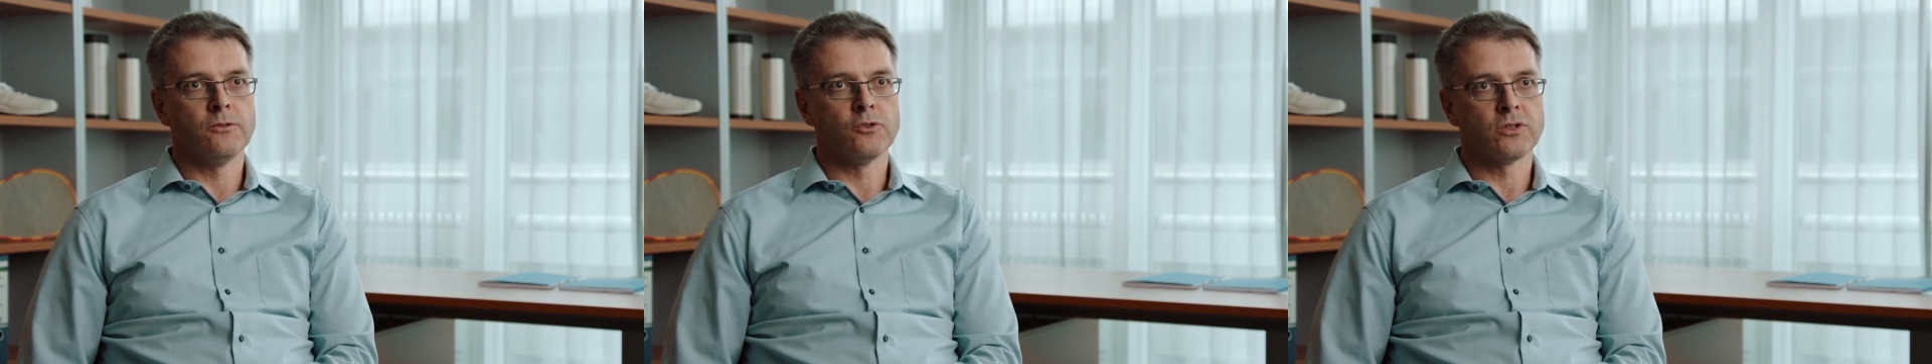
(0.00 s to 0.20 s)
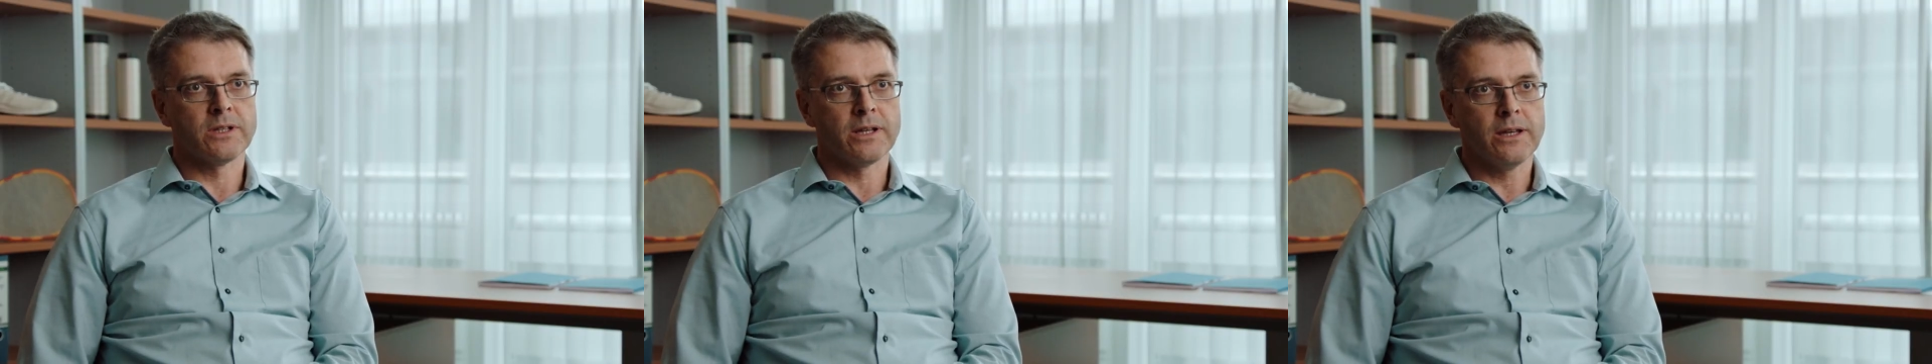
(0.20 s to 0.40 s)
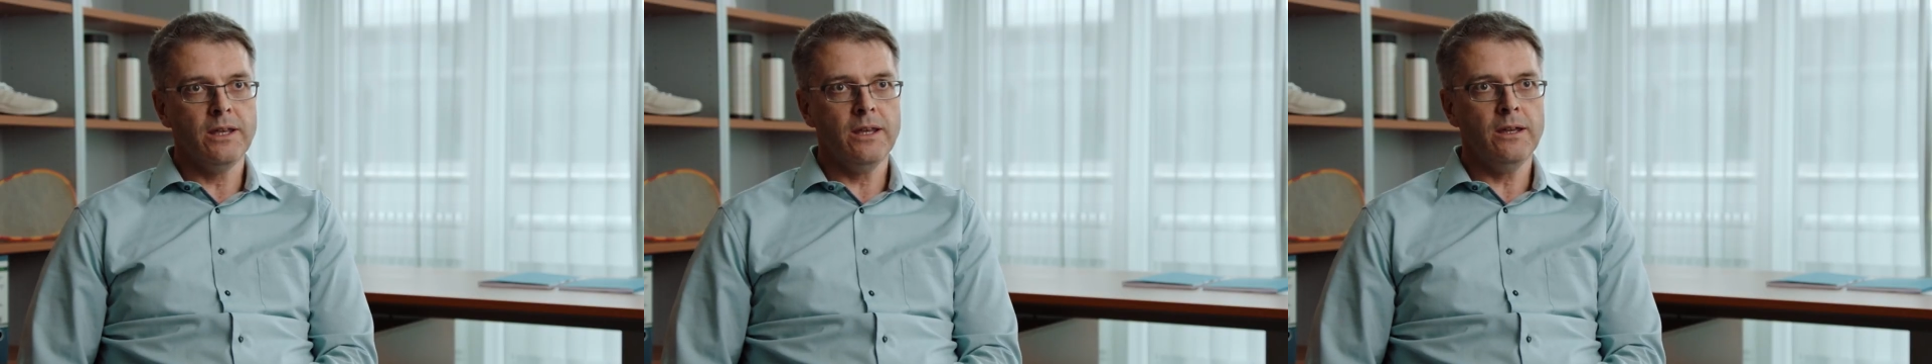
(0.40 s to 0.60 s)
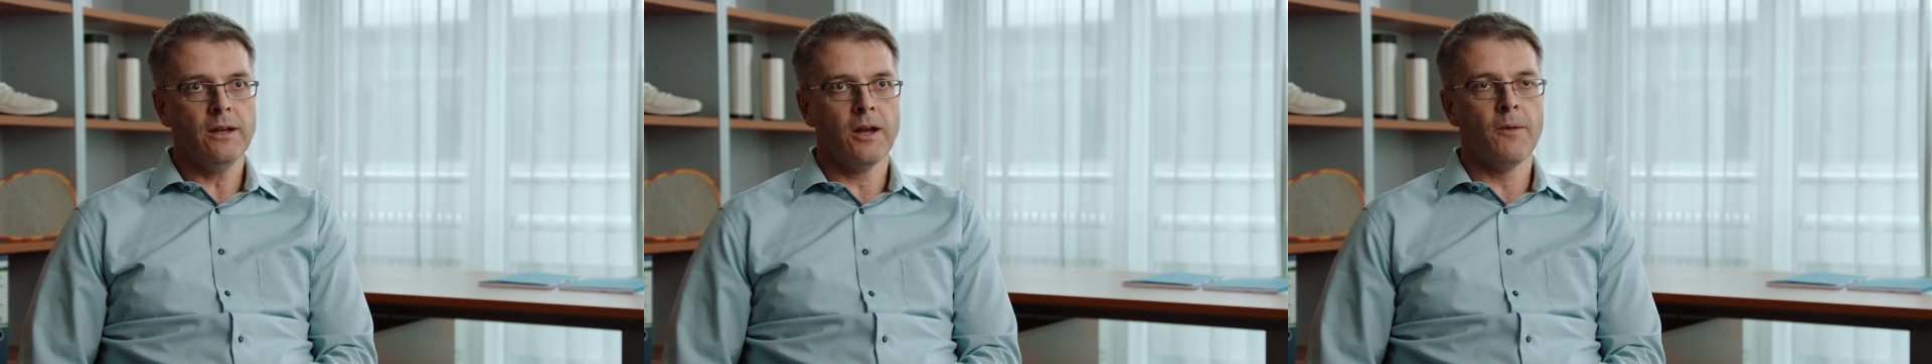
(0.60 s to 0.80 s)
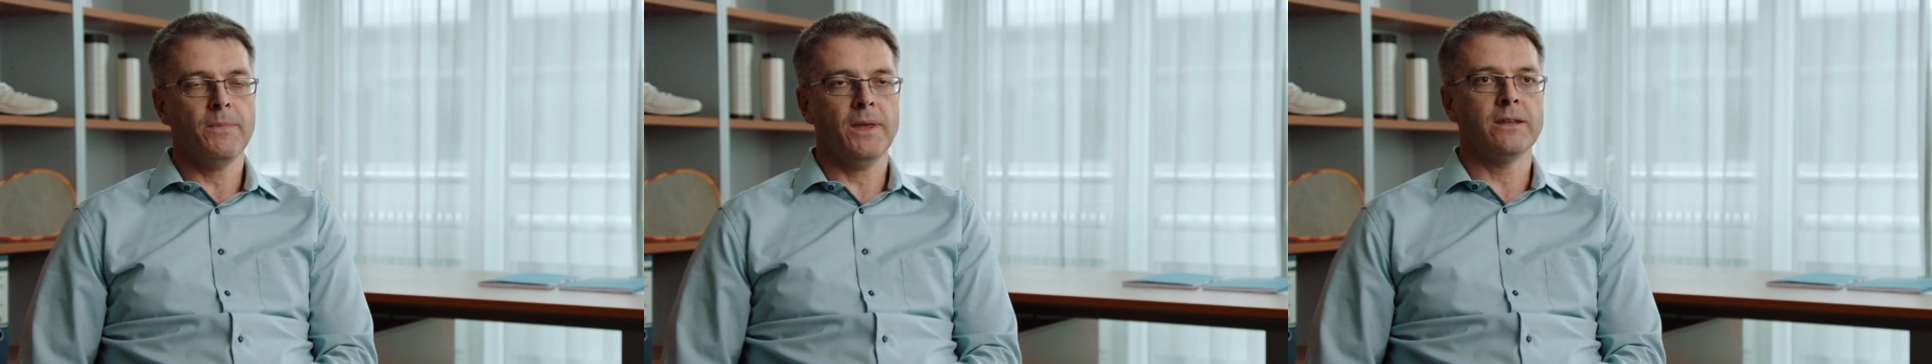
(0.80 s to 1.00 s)
though.
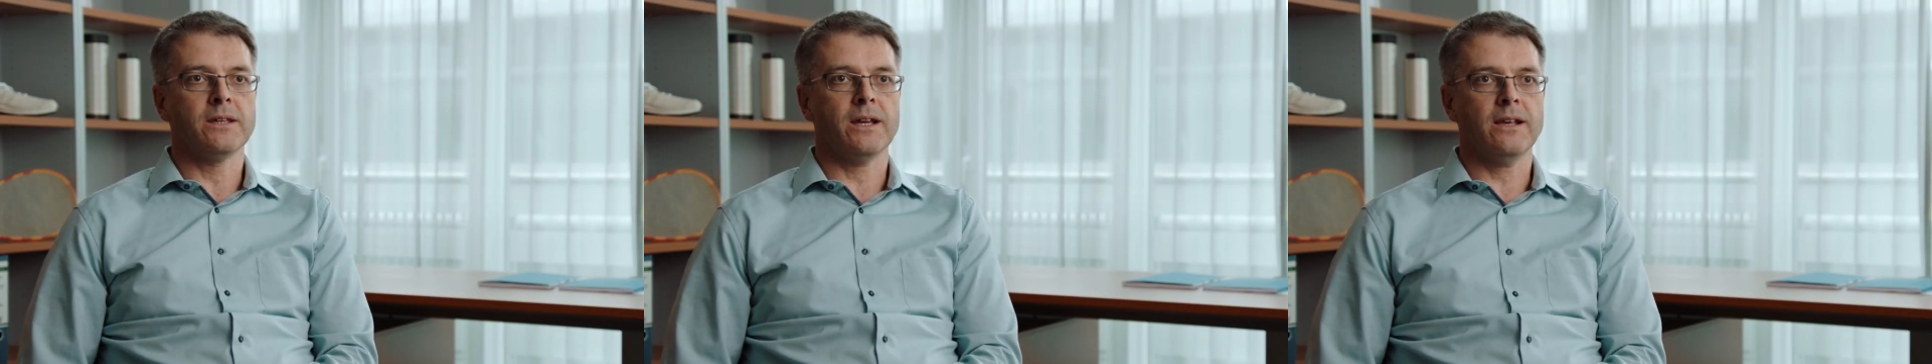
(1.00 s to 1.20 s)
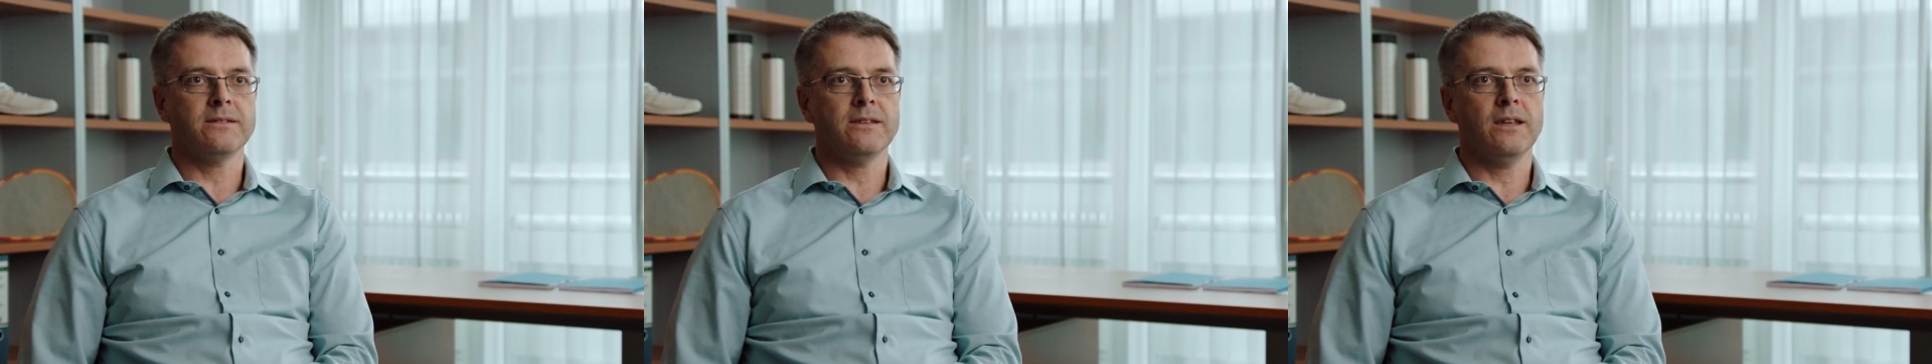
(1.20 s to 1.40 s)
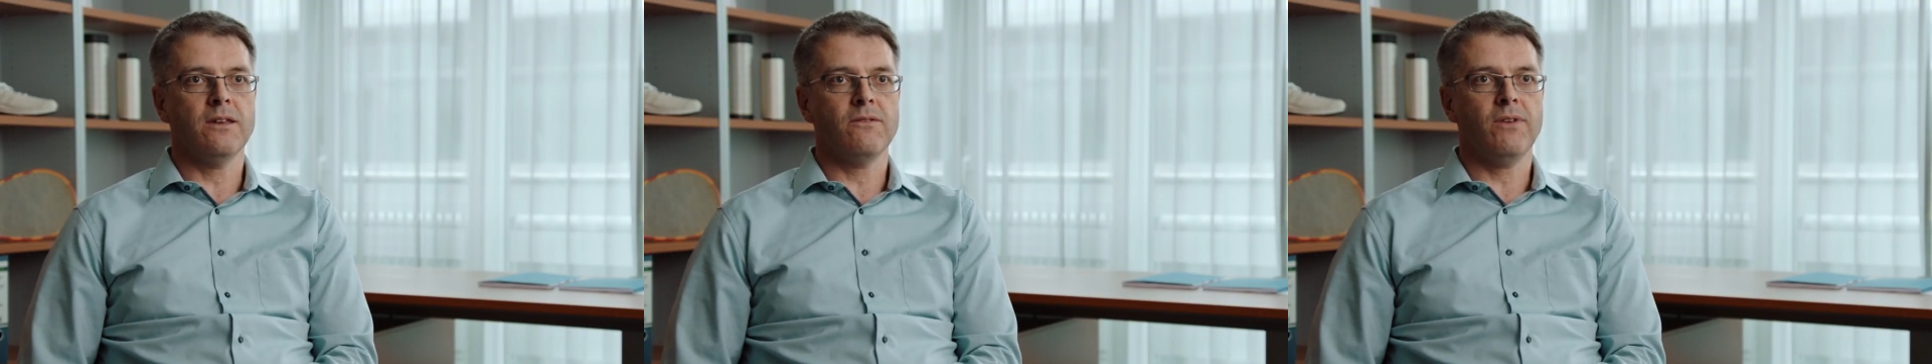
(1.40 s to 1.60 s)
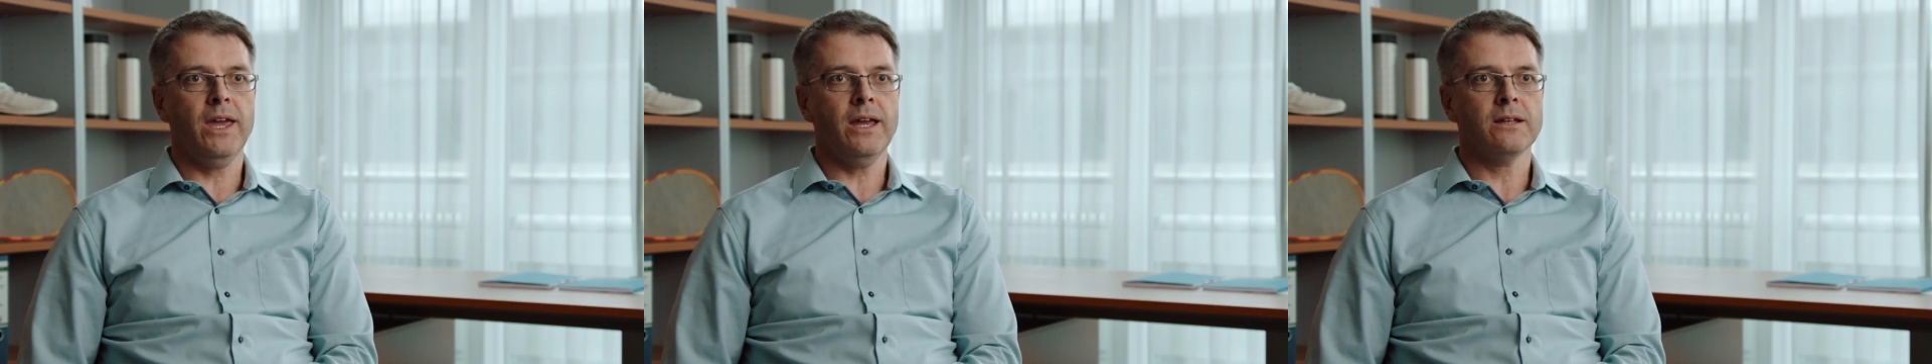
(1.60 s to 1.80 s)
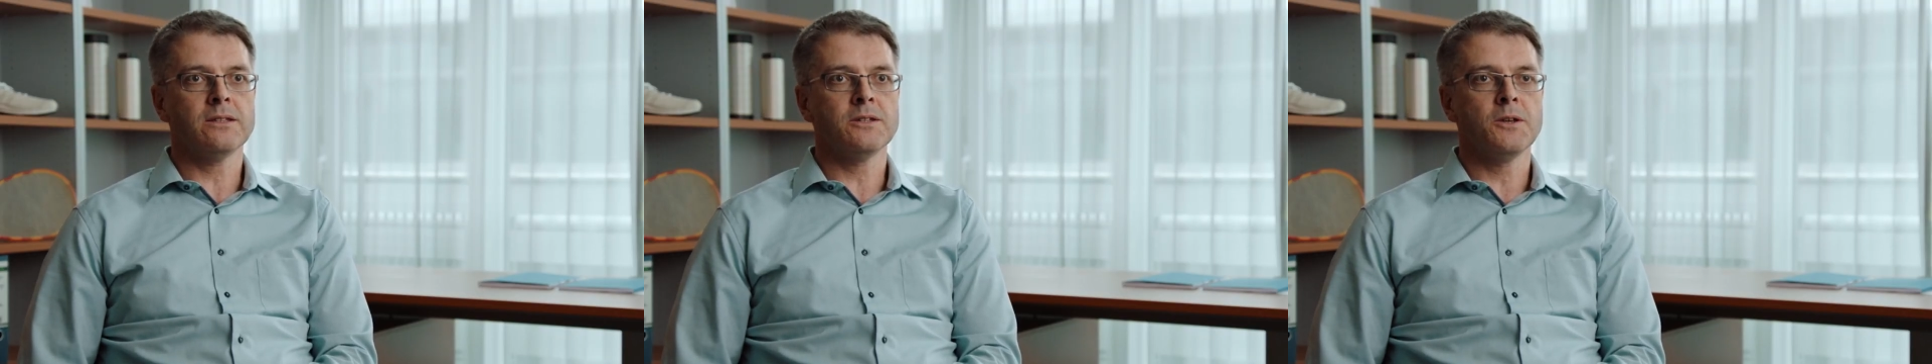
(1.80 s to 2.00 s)
That came much later.